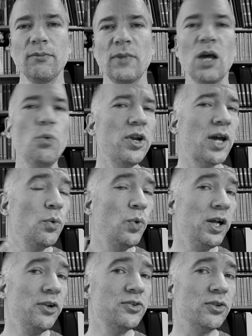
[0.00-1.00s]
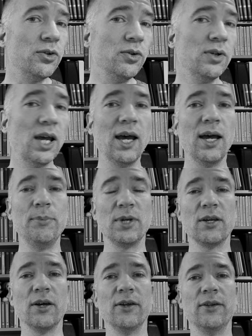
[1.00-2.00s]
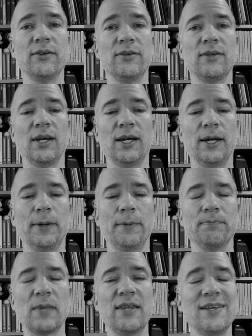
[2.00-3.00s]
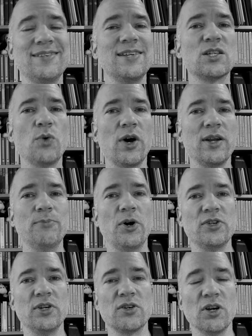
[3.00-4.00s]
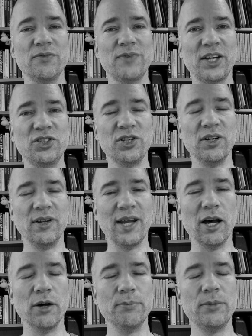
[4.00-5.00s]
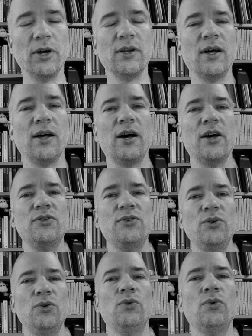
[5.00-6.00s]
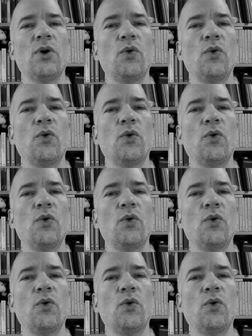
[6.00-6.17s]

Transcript: what I will do, because this is quite a modern convention now, but I do